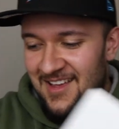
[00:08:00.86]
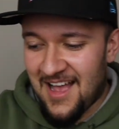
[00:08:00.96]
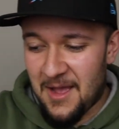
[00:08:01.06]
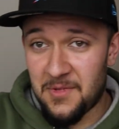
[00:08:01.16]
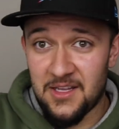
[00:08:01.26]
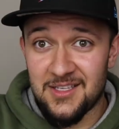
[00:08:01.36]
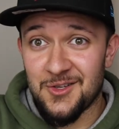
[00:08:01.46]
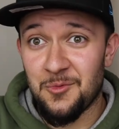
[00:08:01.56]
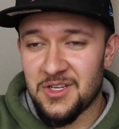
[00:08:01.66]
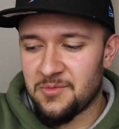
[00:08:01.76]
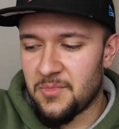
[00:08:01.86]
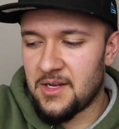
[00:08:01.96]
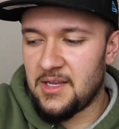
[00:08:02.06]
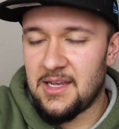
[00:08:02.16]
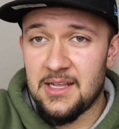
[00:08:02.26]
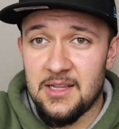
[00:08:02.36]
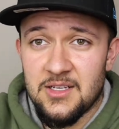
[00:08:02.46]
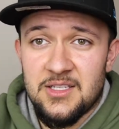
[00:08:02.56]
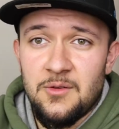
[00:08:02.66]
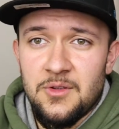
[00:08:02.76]
I made so much money, and
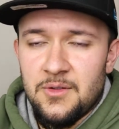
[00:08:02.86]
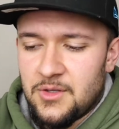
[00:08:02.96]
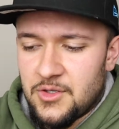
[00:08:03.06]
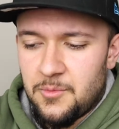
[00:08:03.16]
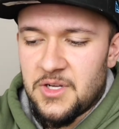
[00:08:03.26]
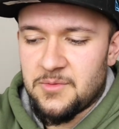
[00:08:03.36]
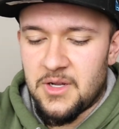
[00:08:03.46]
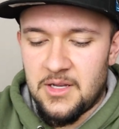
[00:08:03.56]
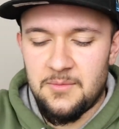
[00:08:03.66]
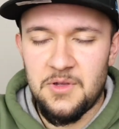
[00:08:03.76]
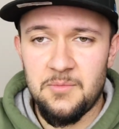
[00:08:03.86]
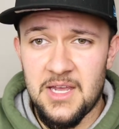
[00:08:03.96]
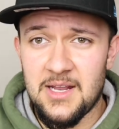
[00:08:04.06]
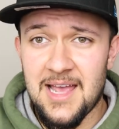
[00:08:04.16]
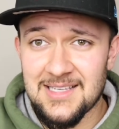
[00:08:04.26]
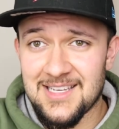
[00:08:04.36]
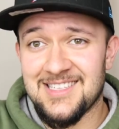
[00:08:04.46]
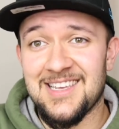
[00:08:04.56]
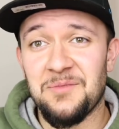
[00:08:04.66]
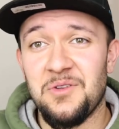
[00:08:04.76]
there's still so much money to be made, as I
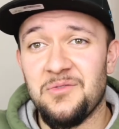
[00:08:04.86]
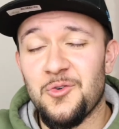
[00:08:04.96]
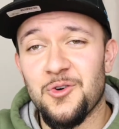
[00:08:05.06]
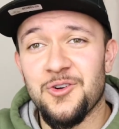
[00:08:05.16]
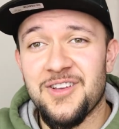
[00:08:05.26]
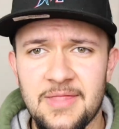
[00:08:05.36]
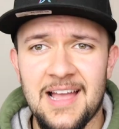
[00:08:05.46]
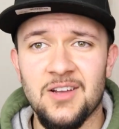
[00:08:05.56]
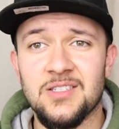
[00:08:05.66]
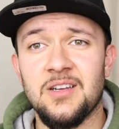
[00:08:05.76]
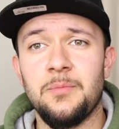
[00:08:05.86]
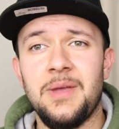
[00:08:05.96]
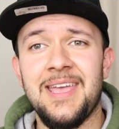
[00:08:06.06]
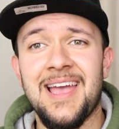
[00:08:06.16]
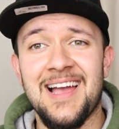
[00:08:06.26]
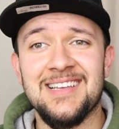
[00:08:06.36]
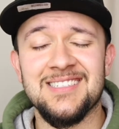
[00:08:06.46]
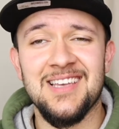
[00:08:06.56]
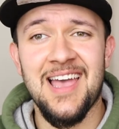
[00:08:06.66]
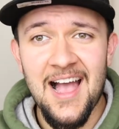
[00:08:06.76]
said before. Now, some may
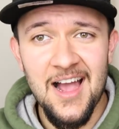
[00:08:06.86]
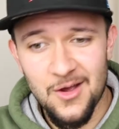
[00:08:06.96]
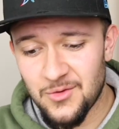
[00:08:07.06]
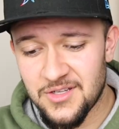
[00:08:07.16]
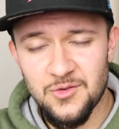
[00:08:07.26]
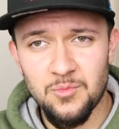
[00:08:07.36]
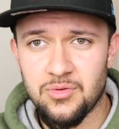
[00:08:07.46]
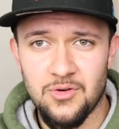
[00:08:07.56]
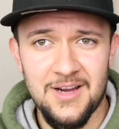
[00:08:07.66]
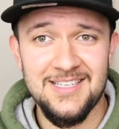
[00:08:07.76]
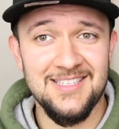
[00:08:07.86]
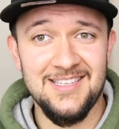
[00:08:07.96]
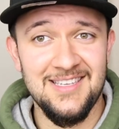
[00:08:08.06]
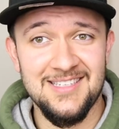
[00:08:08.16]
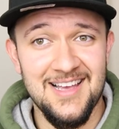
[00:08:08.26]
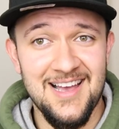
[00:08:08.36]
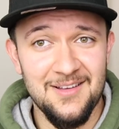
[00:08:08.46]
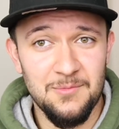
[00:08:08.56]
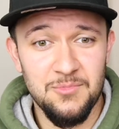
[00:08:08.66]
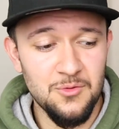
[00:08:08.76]
ask, how did you price these
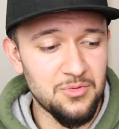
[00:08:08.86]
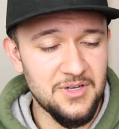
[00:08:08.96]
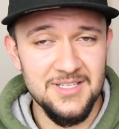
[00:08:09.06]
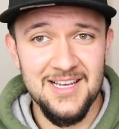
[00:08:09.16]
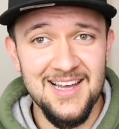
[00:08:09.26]
blueprints?